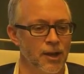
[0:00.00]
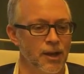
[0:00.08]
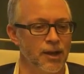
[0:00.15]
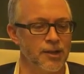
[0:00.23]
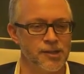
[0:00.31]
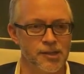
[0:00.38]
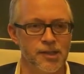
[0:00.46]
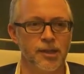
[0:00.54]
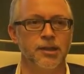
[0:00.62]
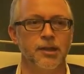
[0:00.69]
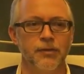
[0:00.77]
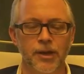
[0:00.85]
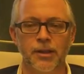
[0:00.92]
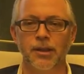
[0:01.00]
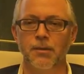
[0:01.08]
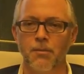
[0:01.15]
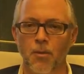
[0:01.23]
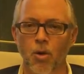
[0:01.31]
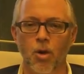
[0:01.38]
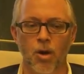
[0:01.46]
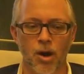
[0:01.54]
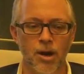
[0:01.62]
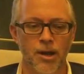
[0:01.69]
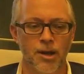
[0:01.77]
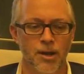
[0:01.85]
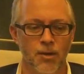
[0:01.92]
uh, it's significantly
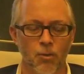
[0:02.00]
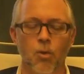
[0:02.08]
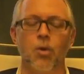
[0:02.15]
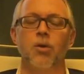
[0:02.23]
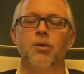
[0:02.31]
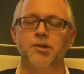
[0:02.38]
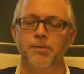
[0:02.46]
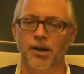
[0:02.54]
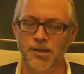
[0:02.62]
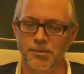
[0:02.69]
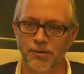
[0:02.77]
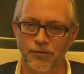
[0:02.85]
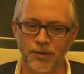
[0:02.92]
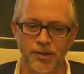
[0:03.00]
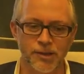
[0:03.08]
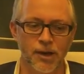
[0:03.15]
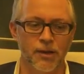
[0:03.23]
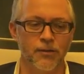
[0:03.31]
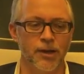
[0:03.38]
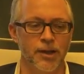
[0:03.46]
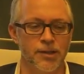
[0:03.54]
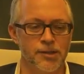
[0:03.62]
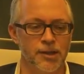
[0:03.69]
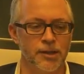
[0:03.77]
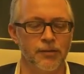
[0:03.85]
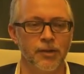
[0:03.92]
more, what we're responsible for discovering is
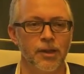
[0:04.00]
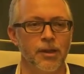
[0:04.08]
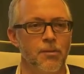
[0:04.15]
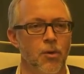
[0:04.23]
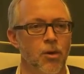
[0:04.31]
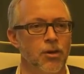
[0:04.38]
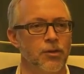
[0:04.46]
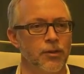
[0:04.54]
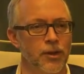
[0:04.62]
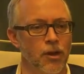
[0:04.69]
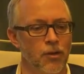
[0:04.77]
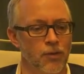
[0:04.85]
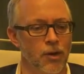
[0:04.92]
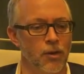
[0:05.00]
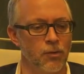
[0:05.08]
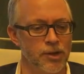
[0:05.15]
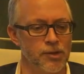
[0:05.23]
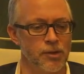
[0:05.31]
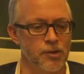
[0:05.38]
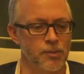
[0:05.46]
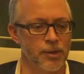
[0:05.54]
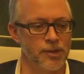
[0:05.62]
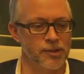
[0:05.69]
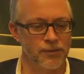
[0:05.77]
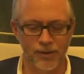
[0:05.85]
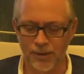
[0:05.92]
significantly more than the overall resource
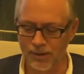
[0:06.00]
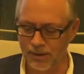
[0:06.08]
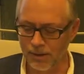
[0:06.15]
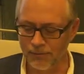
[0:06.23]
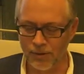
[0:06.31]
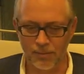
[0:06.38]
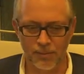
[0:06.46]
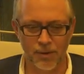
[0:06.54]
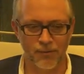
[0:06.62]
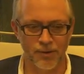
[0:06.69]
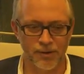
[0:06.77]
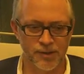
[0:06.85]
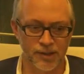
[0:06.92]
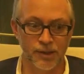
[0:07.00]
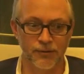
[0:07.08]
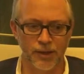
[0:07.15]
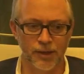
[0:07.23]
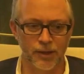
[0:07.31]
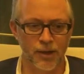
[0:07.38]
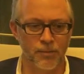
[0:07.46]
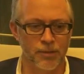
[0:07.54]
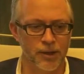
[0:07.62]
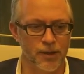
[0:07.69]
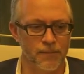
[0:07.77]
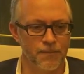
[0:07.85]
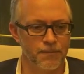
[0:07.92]
base of a, of a, of a significant
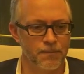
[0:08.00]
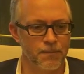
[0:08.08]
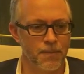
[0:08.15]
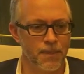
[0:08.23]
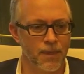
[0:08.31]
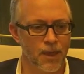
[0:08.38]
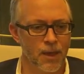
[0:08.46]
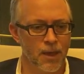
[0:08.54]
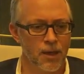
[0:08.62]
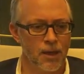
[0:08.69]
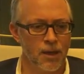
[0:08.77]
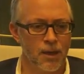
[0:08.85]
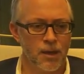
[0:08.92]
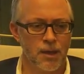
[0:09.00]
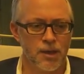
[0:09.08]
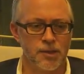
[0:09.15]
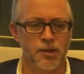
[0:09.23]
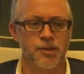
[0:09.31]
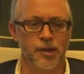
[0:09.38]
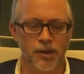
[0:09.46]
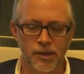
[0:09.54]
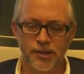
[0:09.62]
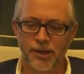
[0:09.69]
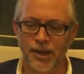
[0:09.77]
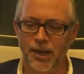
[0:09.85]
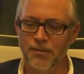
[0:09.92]
company. So it's a
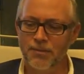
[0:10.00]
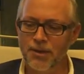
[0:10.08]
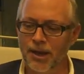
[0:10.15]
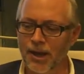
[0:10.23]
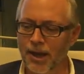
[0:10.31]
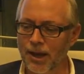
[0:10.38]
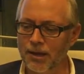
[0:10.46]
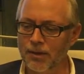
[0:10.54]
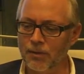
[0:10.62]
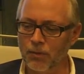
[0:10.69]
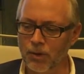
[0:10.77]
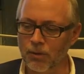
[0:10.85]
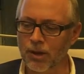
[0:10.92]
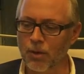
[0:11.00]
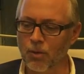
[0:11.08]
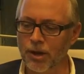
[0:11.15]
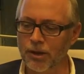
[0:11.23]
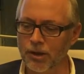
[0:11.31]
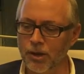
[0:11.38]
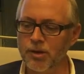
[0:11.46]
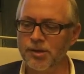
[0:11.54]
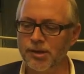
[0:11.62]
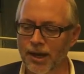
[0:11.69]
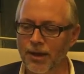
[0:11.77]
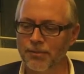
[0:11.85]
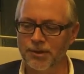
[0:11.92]
good team, and we really want to use
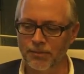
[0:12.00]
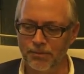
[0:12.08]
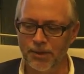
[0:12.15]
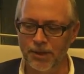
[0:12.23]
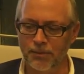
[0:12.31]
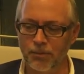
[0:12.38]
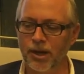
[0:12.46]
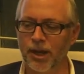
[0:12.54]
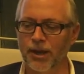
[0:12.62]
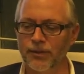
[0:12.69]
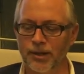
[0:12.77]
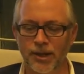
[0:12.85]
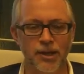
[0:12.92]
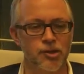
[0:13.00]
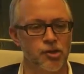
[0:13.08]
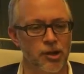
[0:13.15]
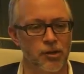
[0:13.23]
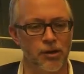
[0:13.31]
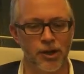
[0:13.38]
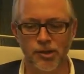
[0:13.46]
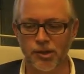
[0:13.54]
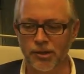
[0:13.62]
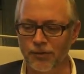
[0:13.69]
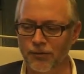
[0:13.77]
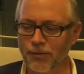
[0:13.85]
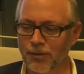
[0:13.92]
them to bring in the next
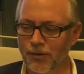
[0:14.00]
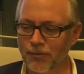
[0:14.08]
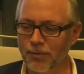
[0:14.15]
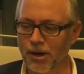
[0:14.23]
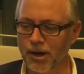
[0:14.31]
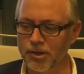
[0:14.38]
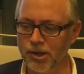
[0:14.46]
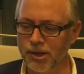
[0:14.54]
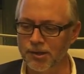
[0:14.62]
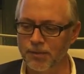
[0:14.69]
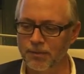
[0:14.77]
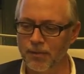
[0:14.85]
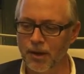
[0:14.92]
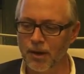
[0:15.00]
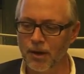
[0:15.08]
generation of, of projects.